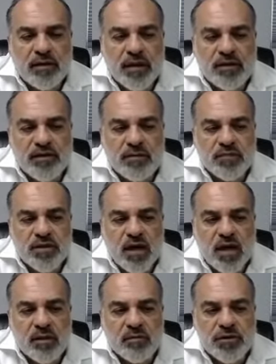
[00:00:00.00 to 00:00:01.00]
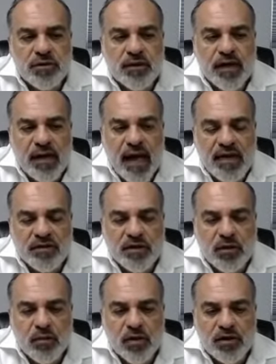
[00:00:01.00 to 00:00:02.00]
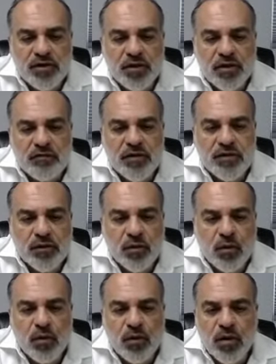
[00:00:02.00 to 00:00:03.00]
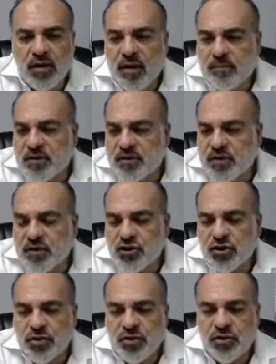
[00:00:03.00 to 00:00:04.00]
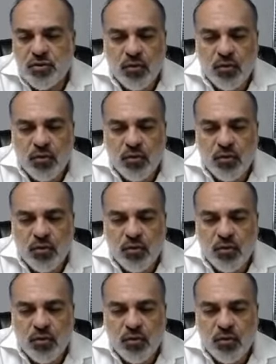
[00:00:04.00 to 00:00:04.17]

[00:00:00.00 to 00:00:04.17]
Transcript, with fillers: that sometimes you get asked the question if it's in the court, that position,